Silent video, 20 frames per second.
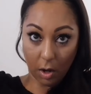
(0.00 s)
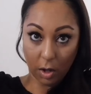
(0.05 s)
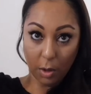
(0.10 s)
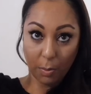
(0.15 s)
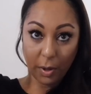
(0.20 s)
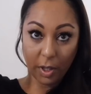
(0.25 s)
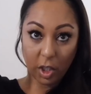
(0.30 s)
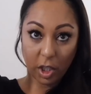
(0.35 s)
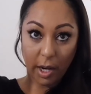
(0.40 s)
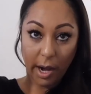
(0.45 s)

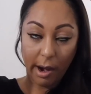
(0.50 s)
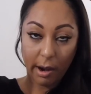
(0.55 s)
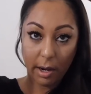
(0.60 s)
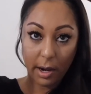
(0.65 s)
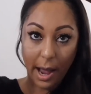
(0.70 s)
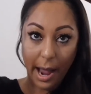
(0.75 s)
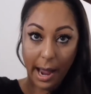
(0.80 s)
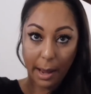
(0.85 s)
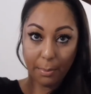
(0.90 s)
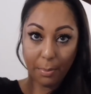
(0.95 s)
put your hair in
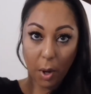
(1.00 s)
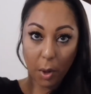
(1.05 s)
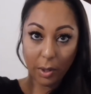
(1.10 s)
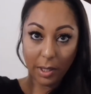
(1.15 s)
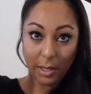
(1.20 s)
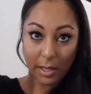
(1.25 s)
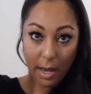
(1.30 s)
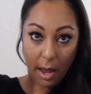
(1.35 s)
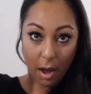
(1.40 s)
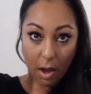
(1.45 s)
a high
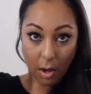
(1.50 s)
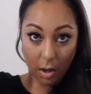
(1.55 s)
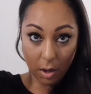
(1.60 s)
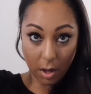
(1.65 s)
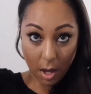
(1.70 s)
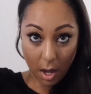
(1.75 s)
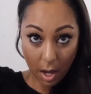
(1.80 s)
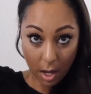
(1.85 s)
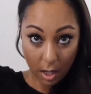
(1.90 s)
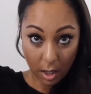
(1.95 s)
ponytail,
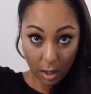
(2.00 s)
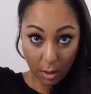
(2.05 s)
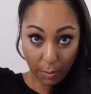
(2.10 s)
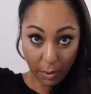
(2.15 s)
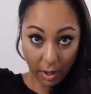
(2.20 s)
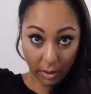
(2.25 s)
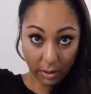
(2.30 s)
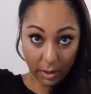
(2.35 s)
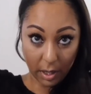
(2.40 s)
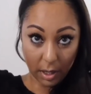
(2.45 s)
you
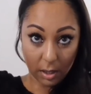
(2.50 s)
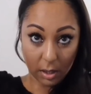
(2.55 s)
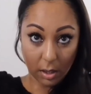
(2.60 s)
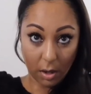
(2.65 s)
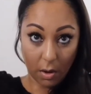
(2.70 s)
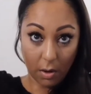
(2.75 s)
put this